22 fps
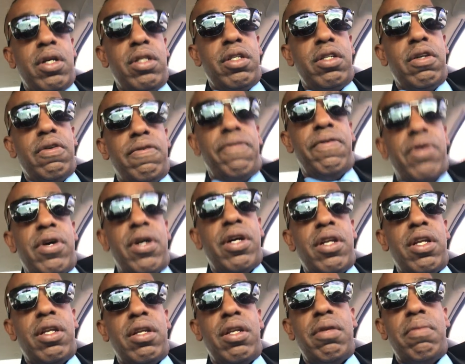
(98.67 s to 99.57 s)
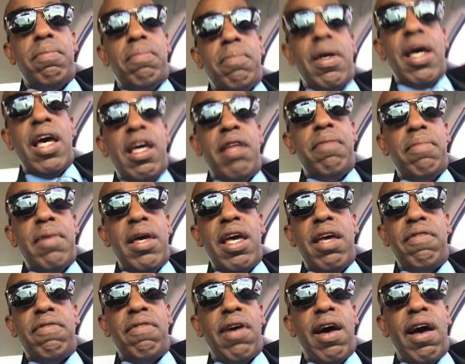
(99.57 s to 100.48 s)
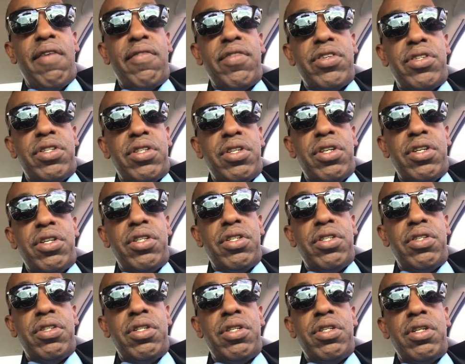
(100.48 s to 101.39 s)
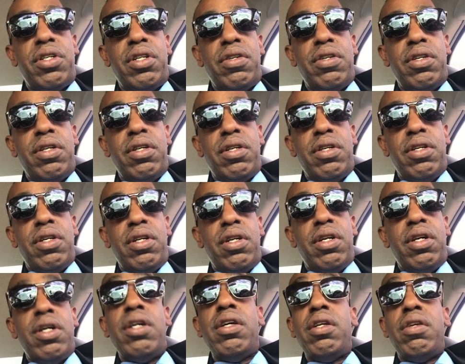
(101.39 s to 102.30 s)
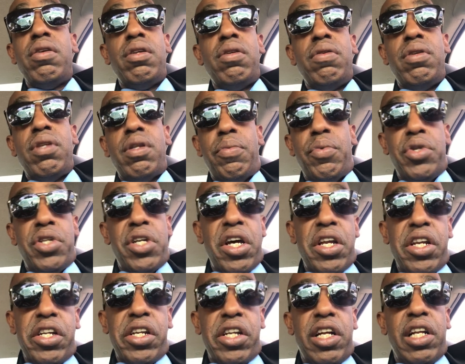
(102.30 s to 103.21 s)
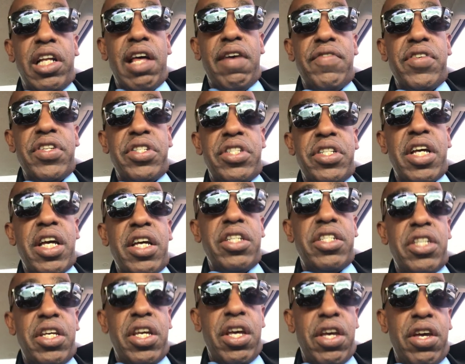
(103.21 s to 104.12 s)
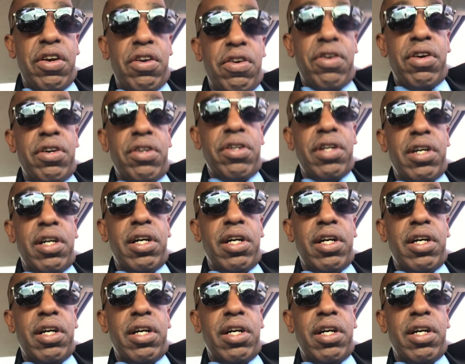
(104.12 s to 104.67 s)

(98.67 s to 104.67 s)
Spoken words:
to fund man-made viruses that were done in 11 states here